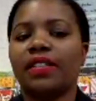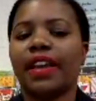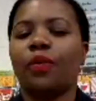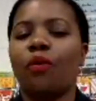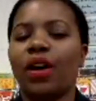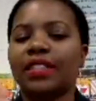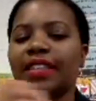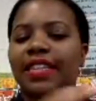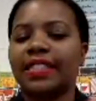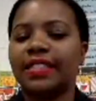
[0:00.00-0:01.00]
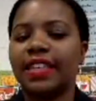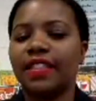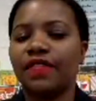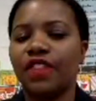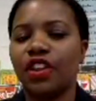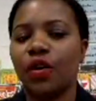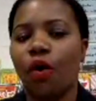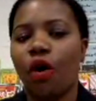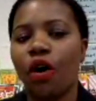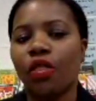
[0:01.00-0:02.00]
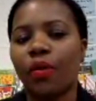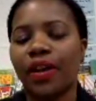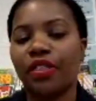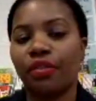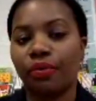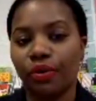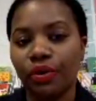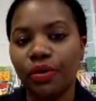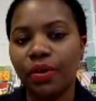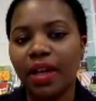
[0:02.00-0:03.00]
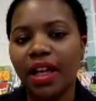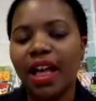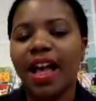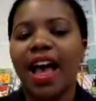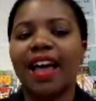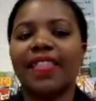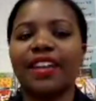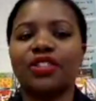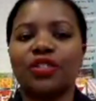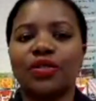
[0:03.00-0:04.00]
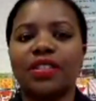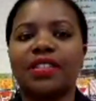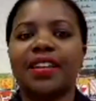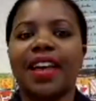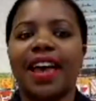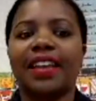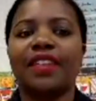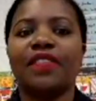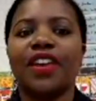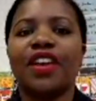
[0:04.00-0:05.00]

like once they see the video all the way through, I like students to kind of,